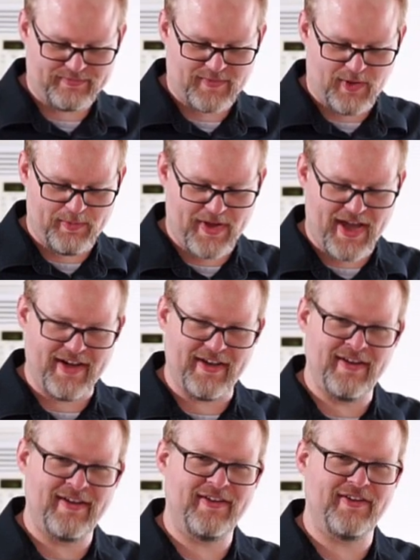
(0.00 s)
Hope you had
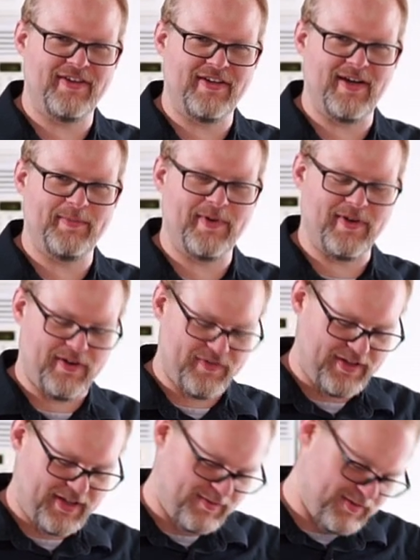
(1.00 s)
a good cup of
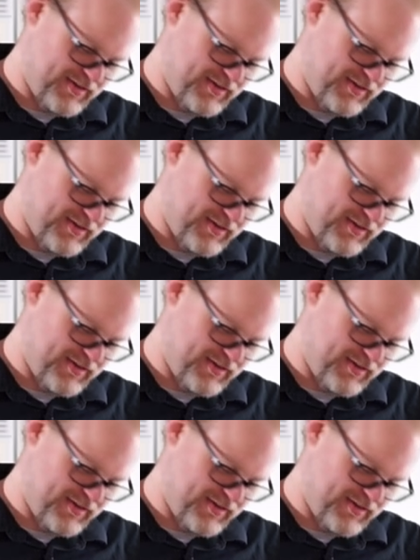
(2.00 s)
coffee like we're